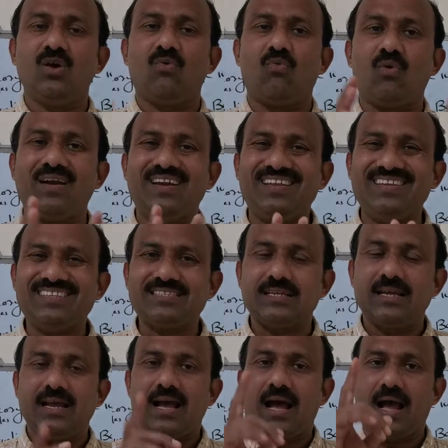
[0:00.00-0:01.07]
One is
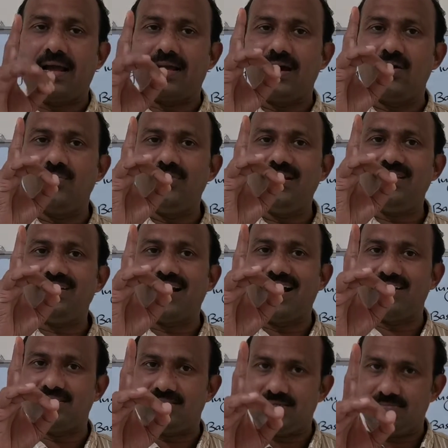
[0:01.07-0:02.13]
accounting
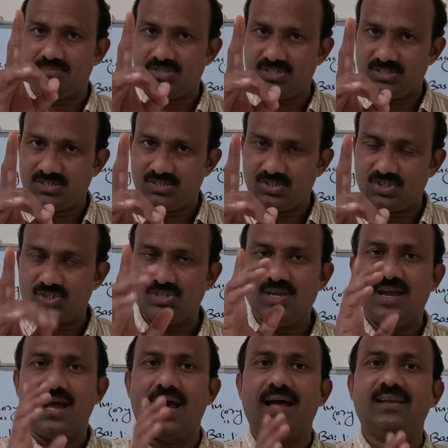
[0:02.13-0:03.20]
assumptions
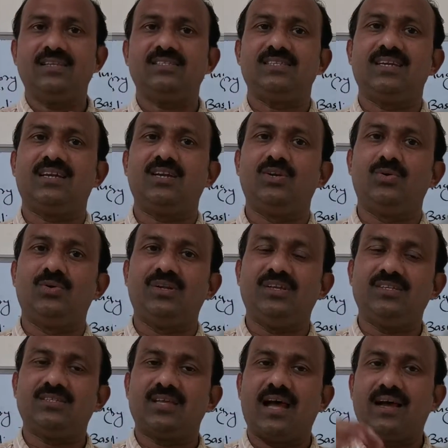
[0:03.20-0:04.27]
and the second one
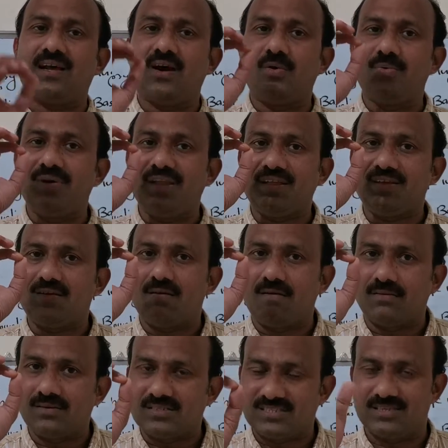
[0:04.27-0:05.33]
is accounting
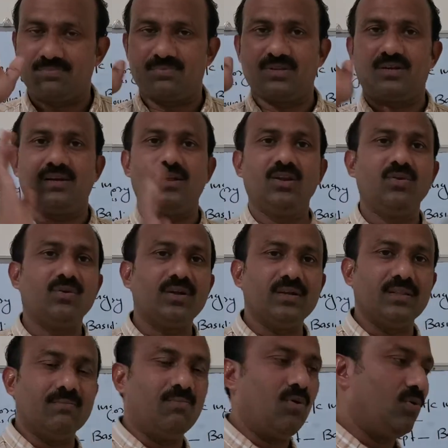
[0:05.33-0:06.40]
concept. Look in
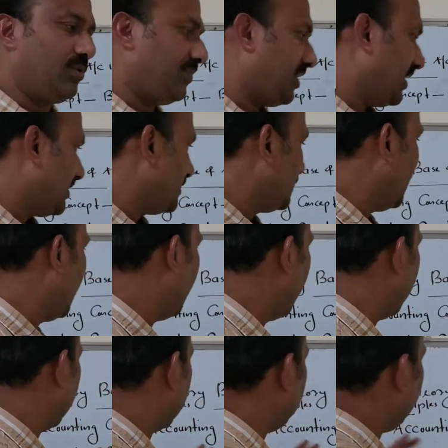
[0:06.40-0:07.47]
the board, we can see
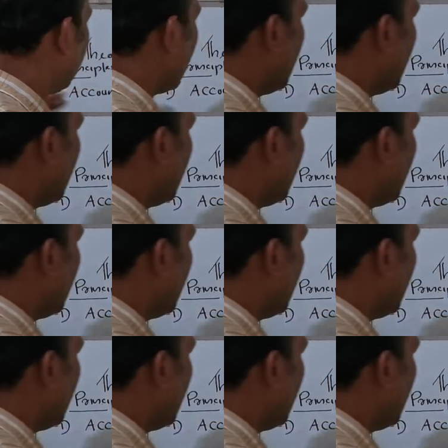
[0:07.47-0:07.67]
here